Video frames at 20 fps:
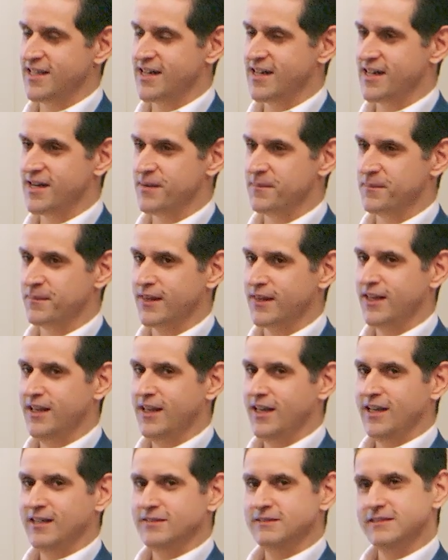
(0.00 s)

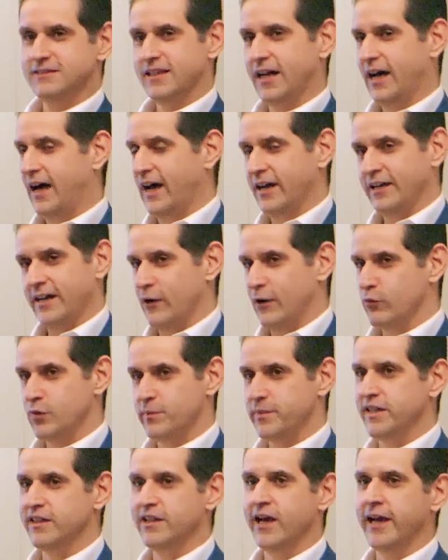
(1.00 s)
I would
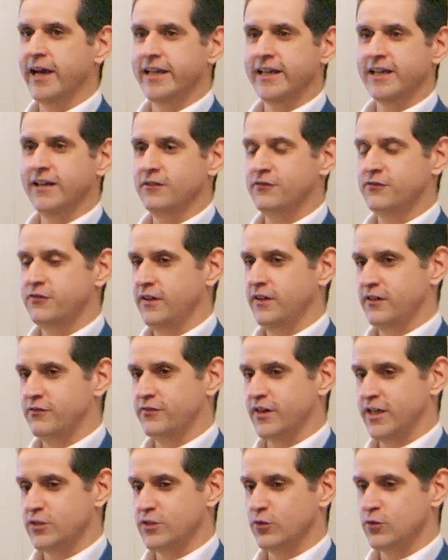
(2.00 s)
be lying if
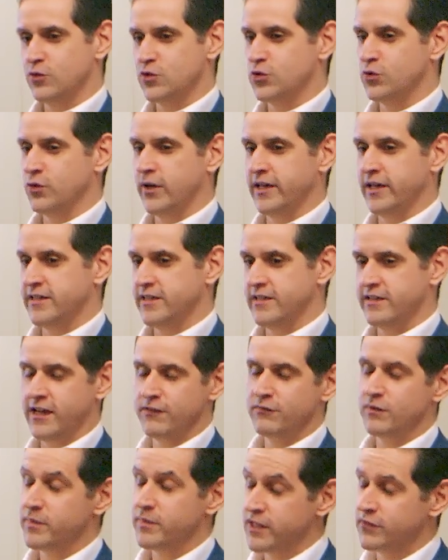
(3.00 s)
I told you I didn't
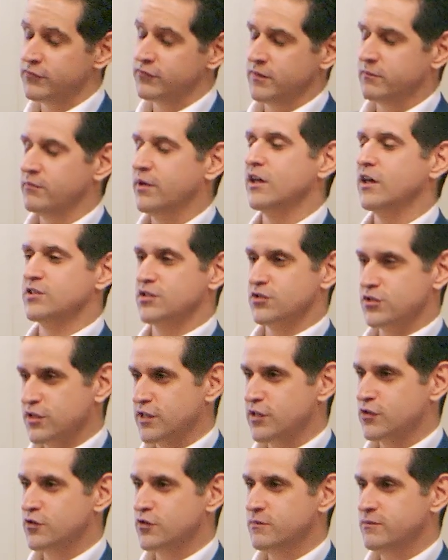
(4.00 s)
have a bit of imposter
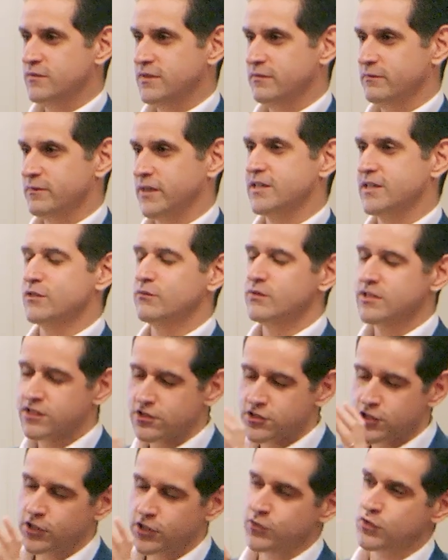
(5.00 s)
syndrome, because it was
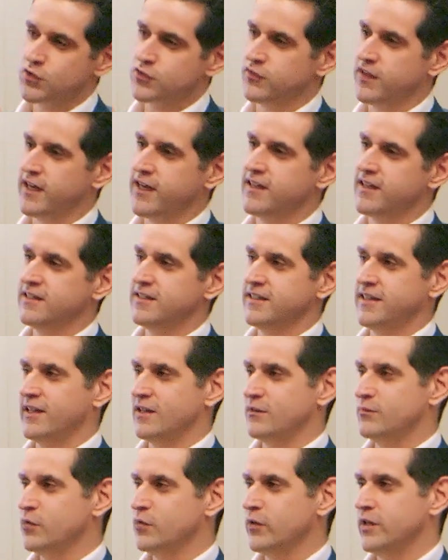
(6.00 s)
such a huge file. And at
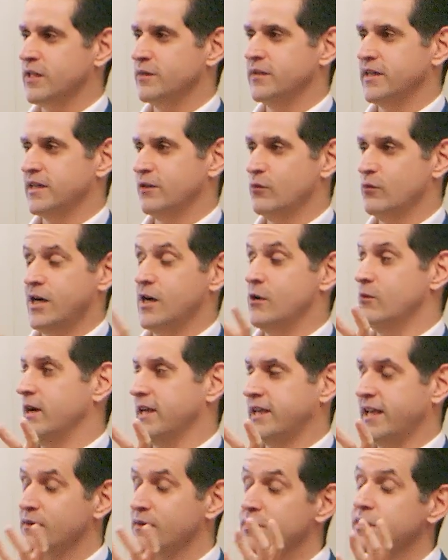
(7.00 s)
a point, I'm like, wow, I
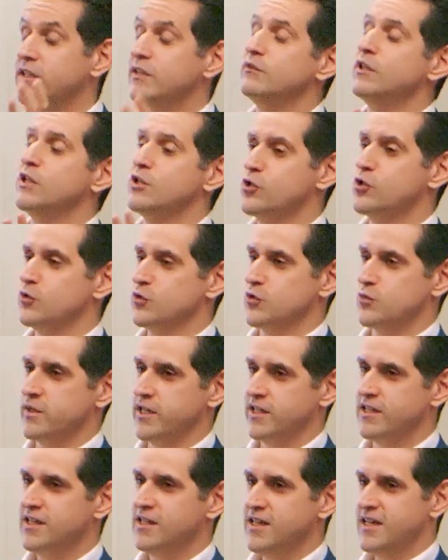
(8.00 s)
can't believe they chose
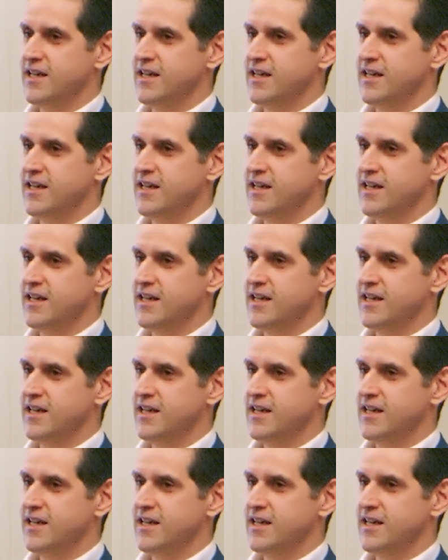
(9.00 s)
me.